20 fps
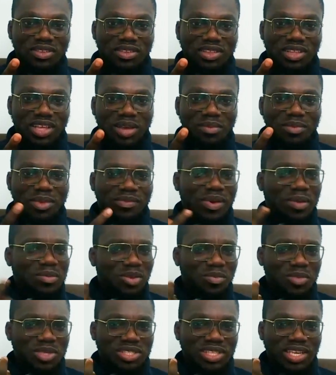if I'm
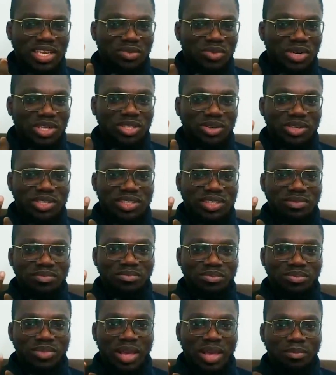not mistaken, radio is
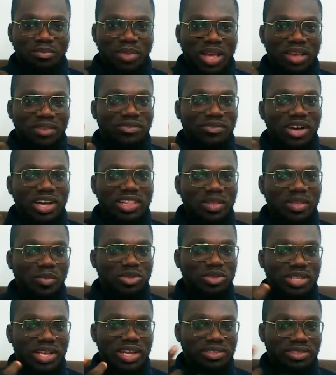like by far the
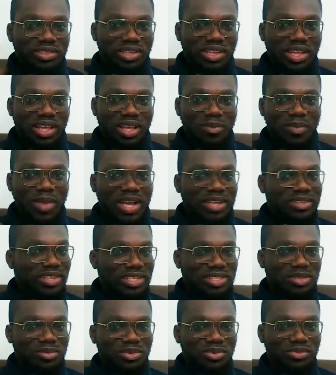most
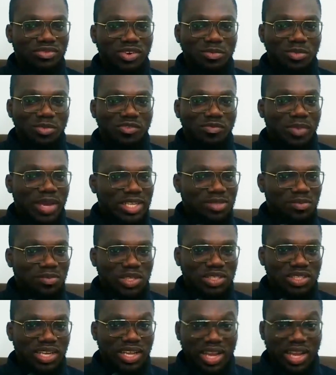accessible form of mass
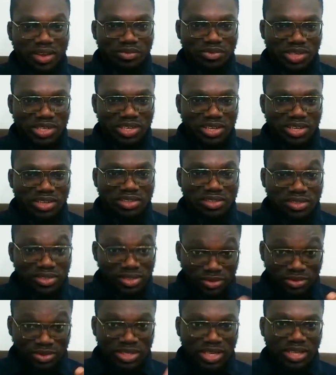media in Africa
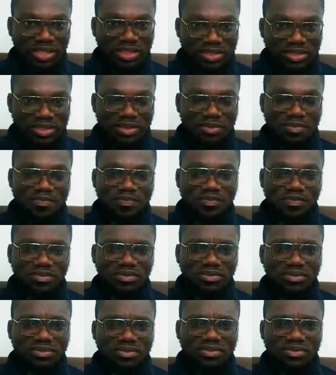till date.
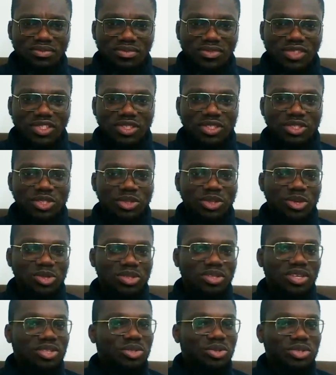So those
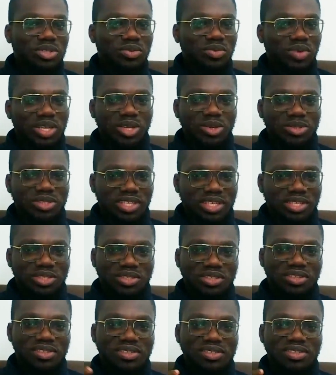who control the radio
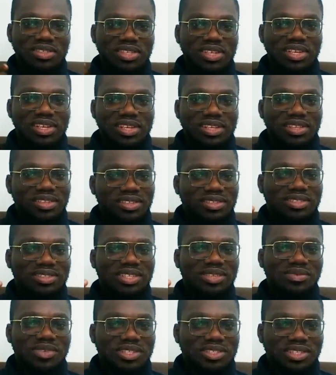stations, the
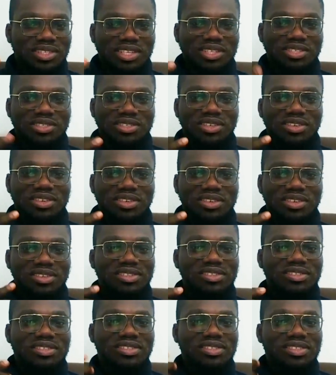TV
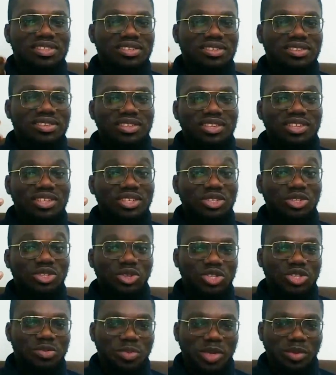stations, the
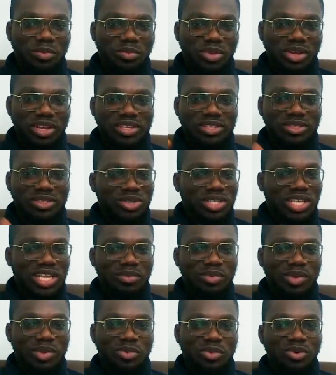newspapers, those are
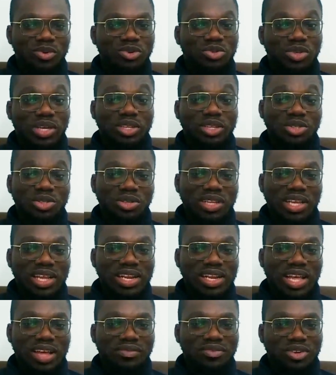the people who
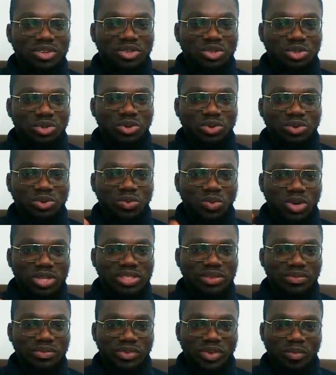traditionally have controlled what
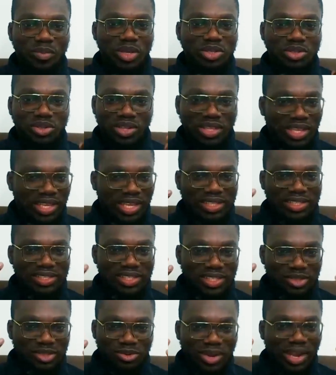information gets
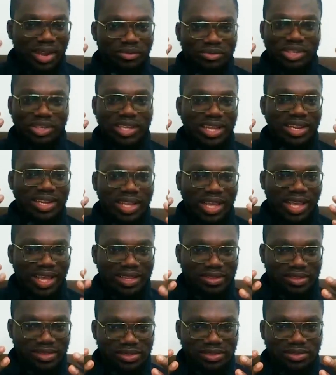into African
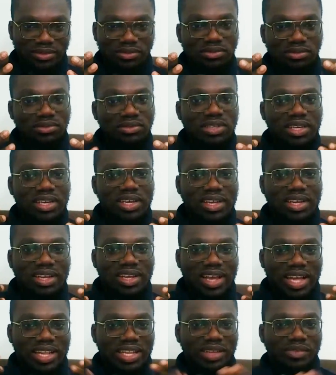heads.
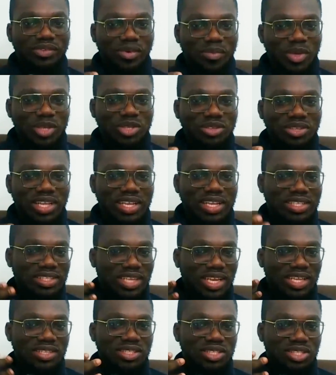And the information that is
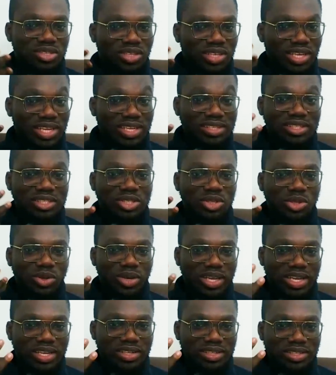getting into your
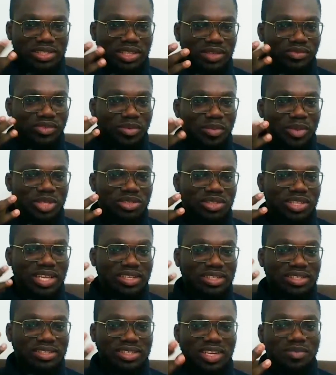head is the information that
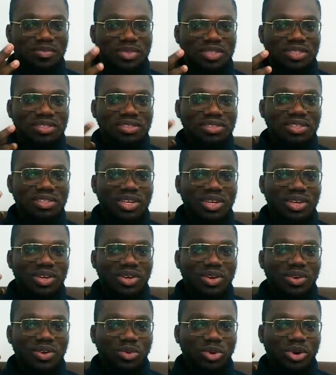determines
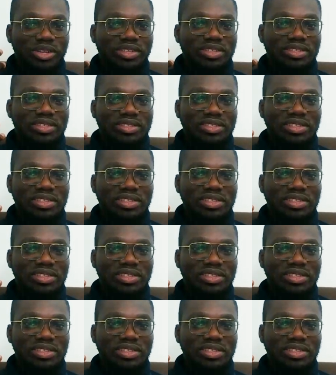what